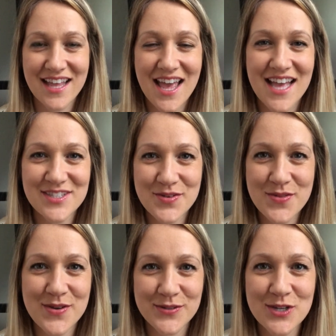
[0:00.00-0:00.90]
And so
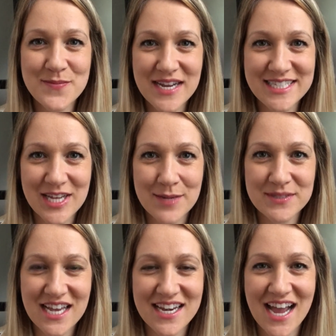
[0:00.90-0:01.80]
those are my tips
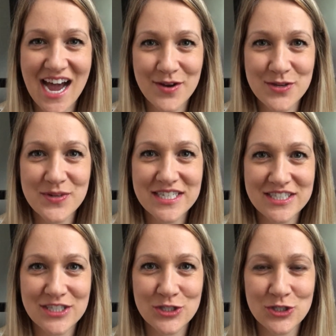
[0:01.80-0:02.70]
on how you can
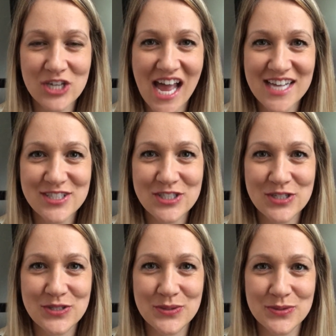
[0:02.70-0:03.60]
teach your child to
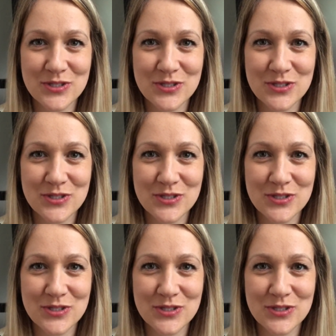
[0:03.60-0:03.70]
use a